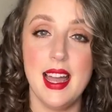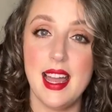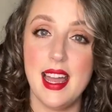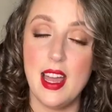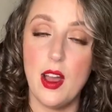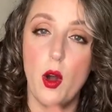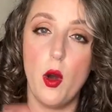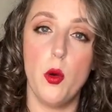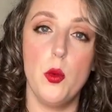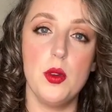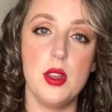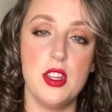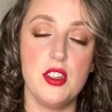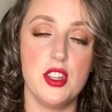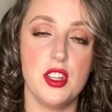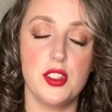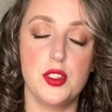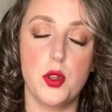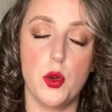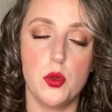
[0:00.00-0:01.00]
It, all, it
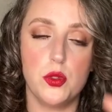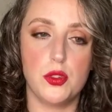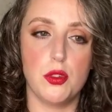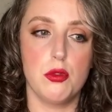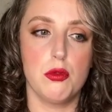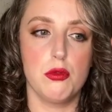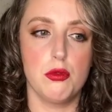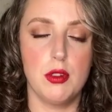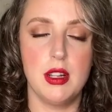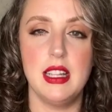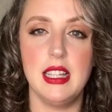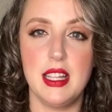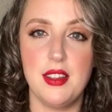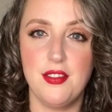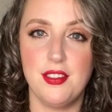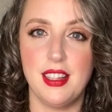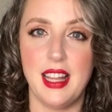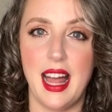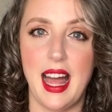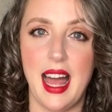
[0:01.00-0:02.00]
just goes really
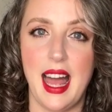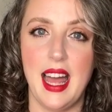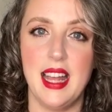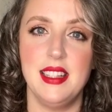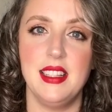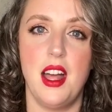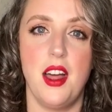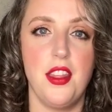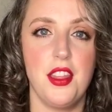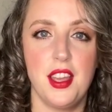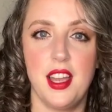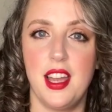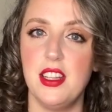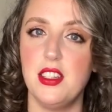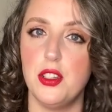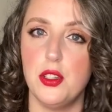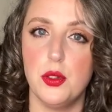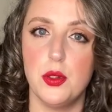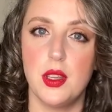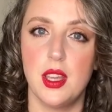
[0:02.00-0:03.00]
flat and nothing I
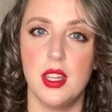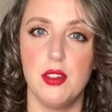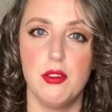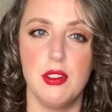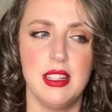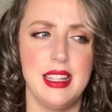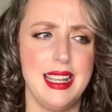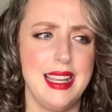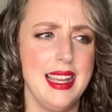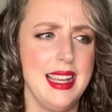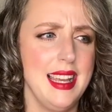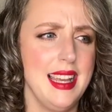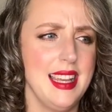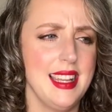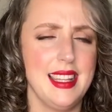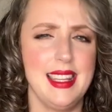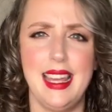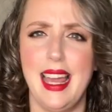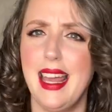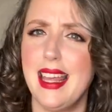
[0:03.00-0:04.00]
do can really
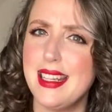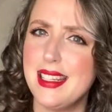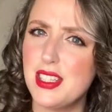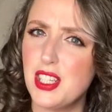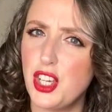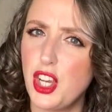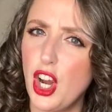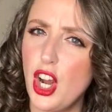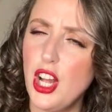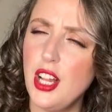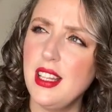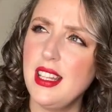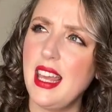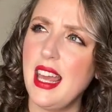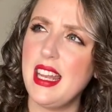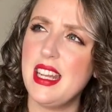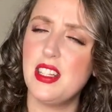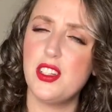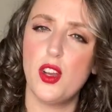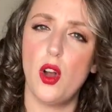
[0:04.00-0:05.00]
get it to curl and get
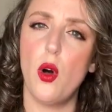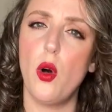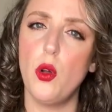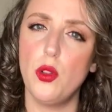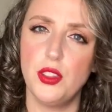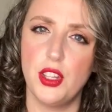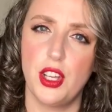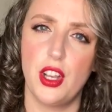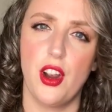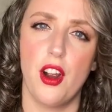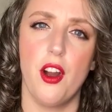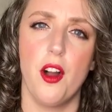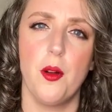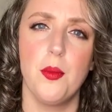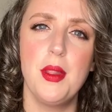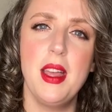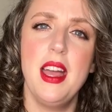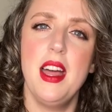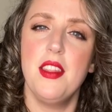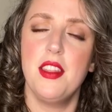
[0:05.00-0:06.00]
it to hold the curl.
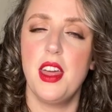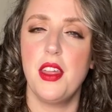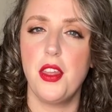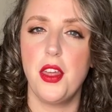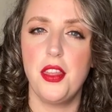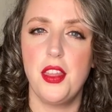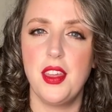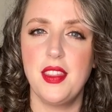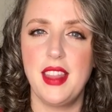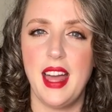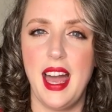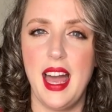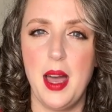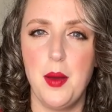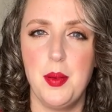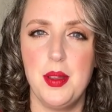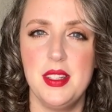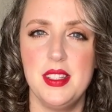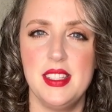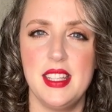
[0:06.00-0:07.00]
The other thing that
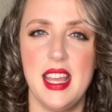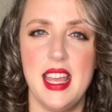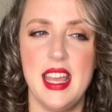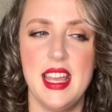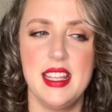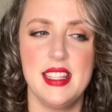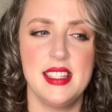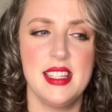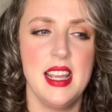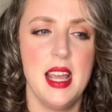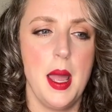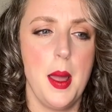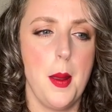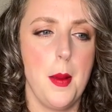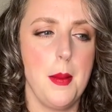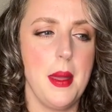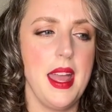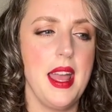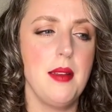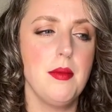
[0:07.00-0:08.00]
happens is
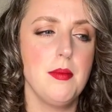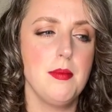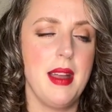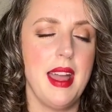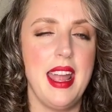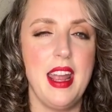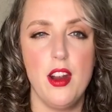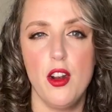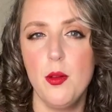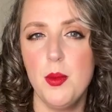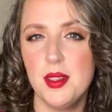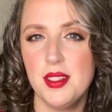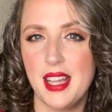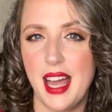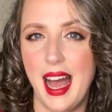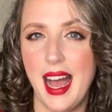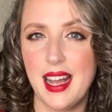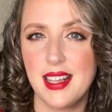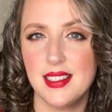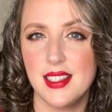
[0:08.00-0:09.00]
it, my hair almost
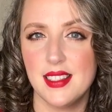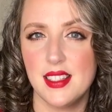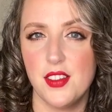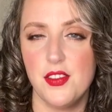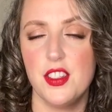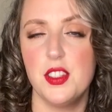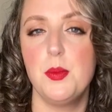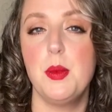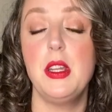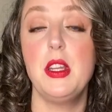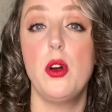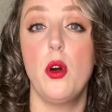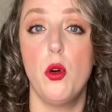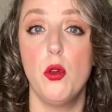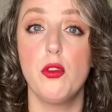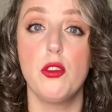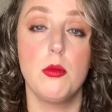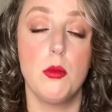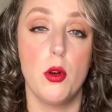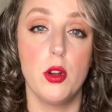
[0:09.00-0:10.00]
acts as if it's been
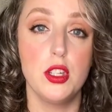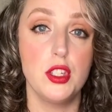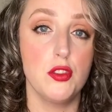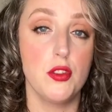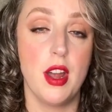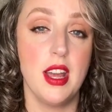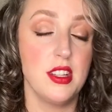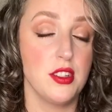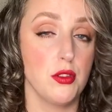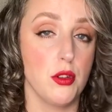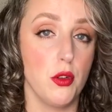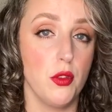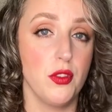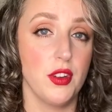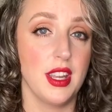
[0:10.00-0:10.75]
over moisturized or over